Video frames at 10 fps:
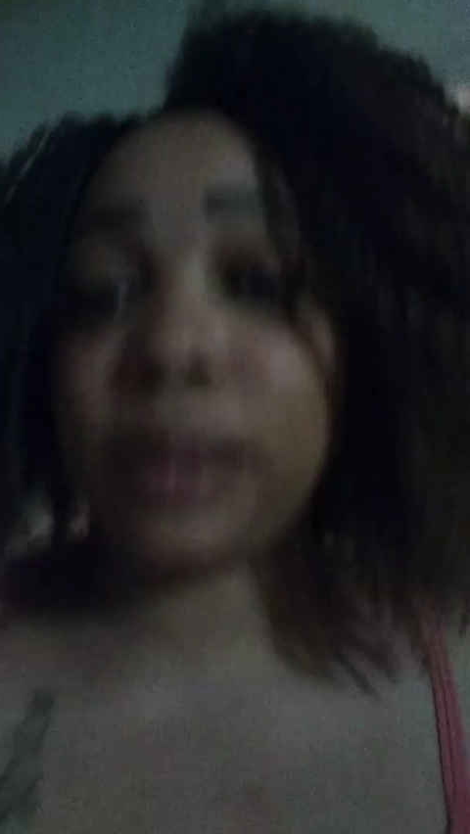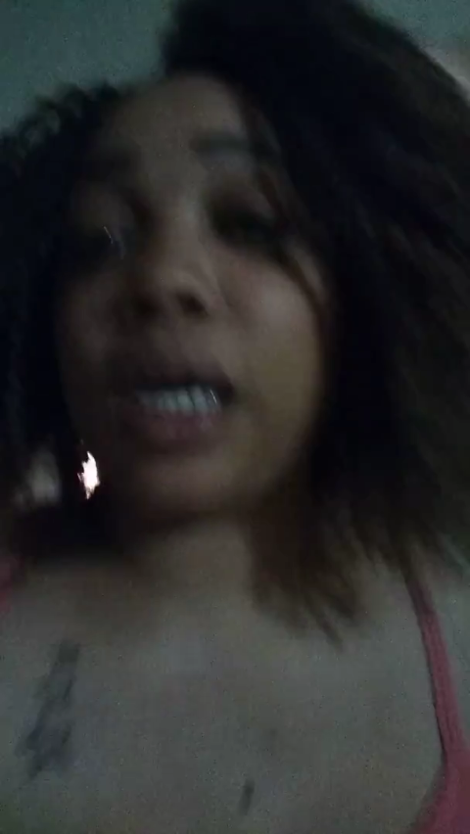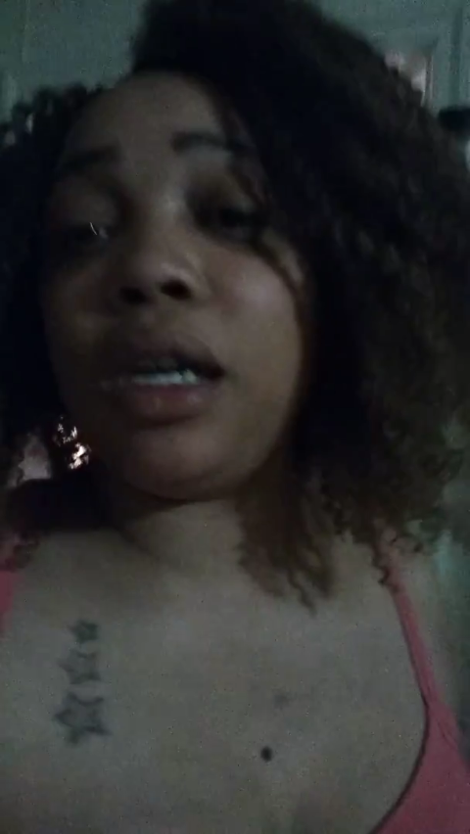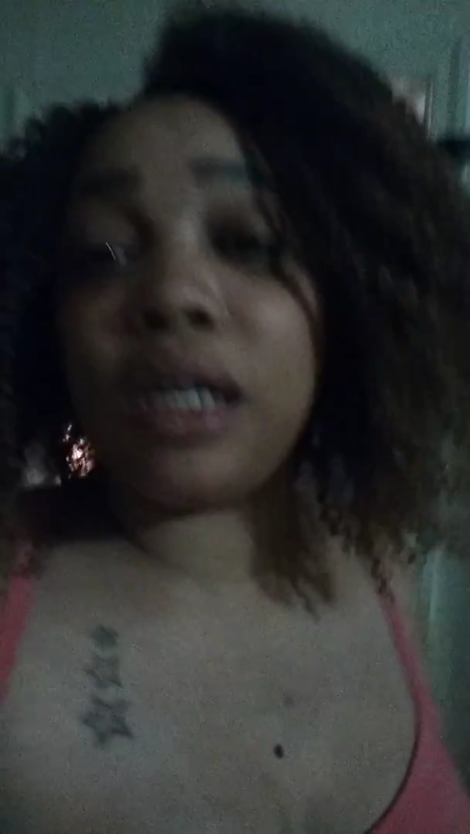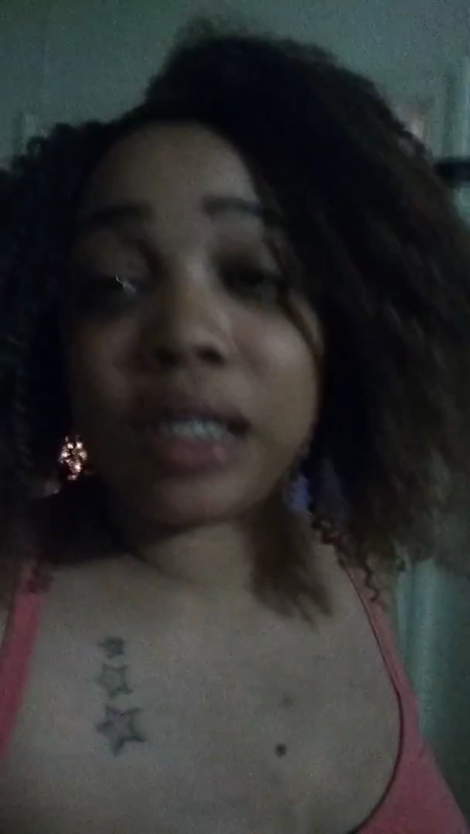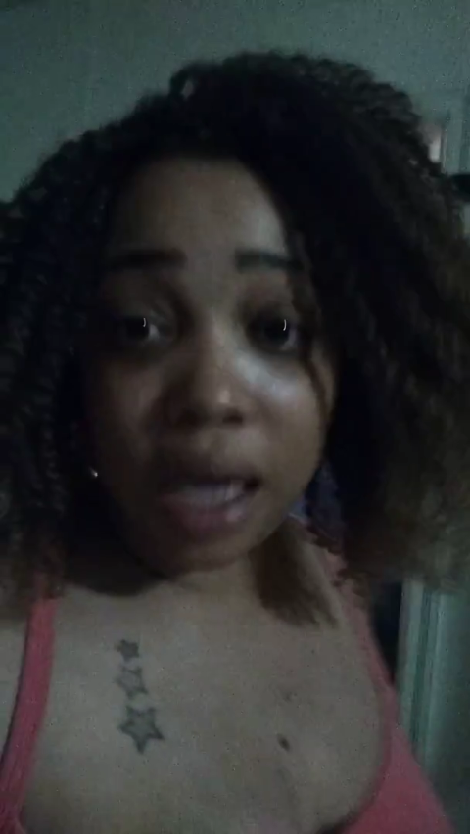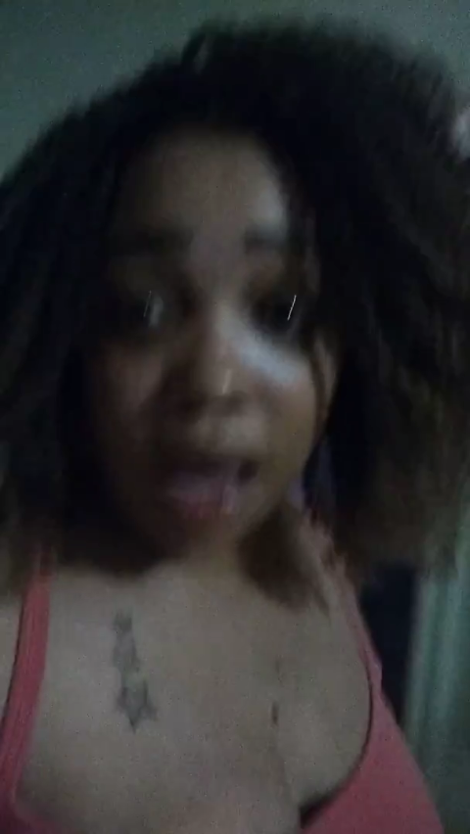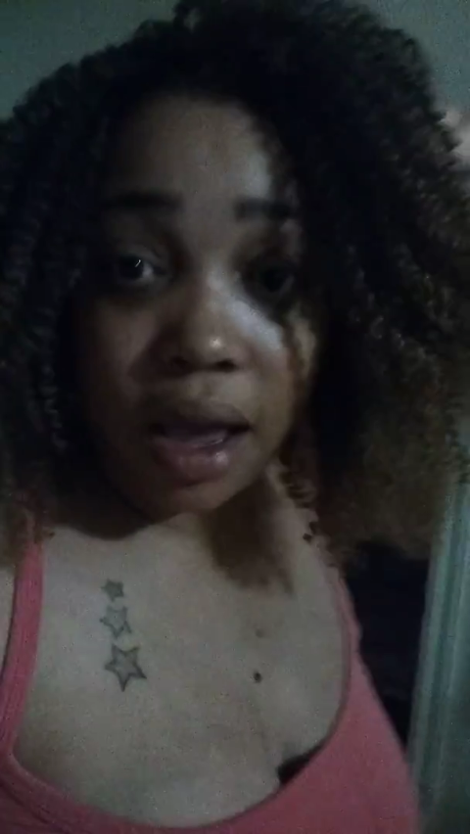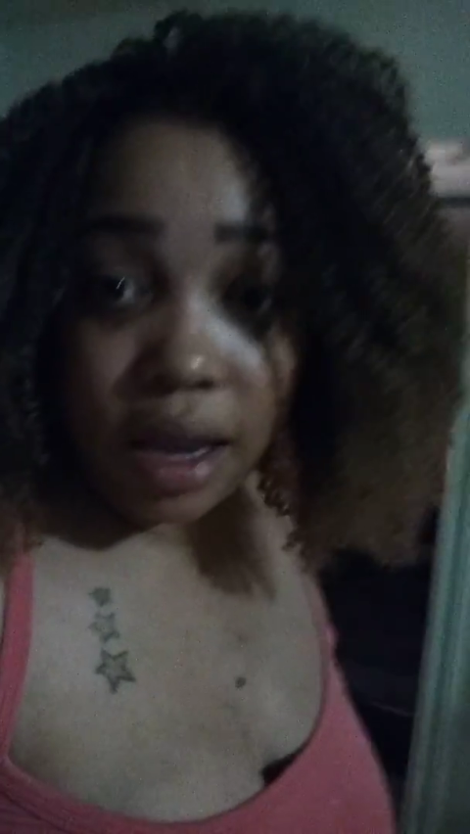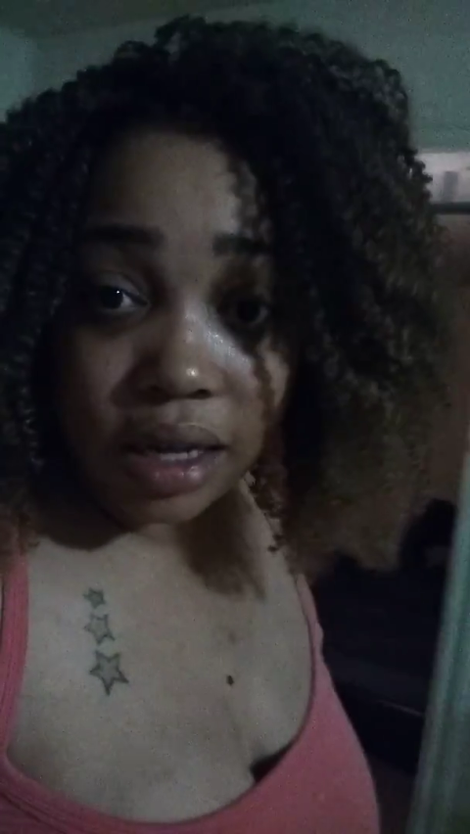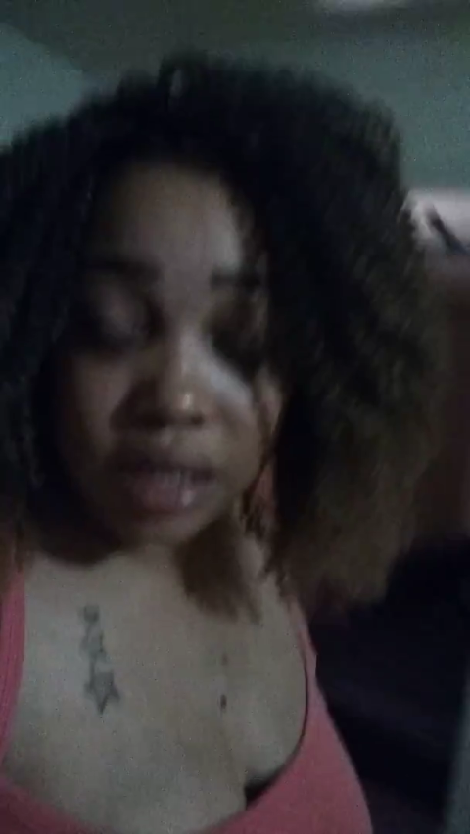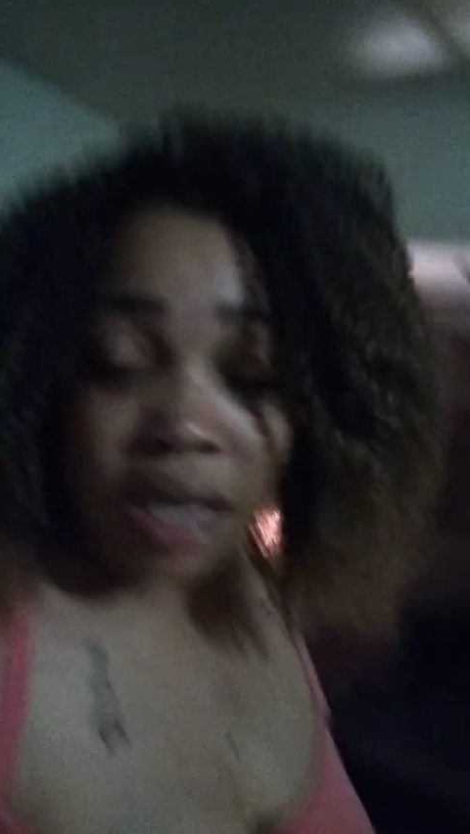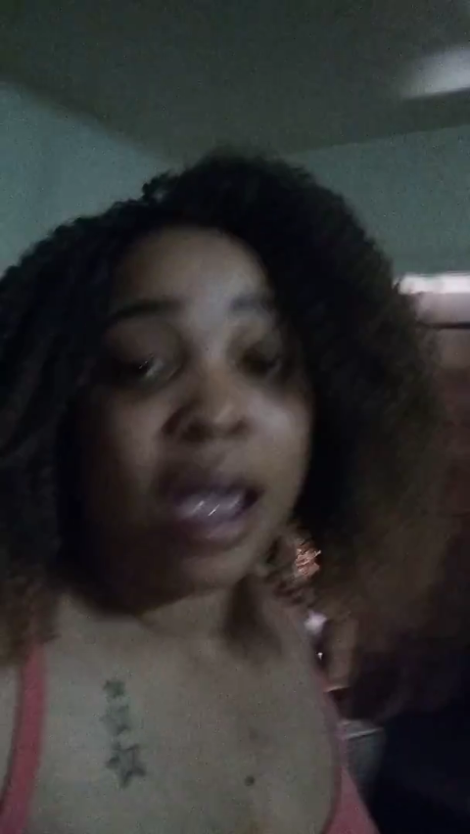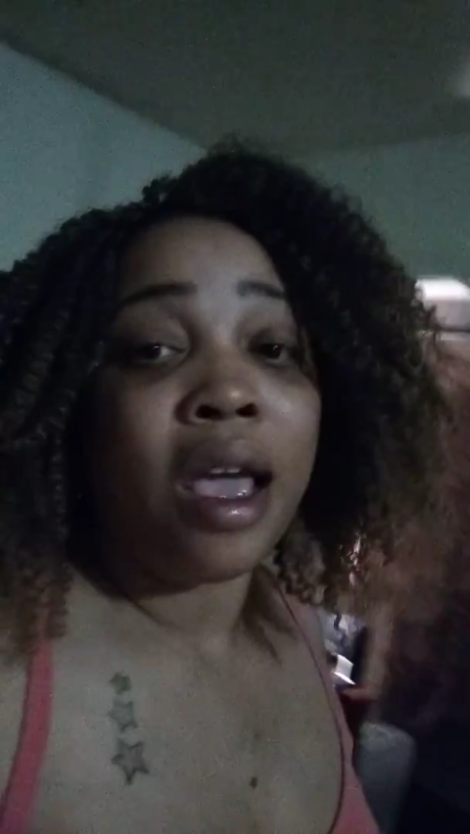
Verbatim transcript: me tell you the signs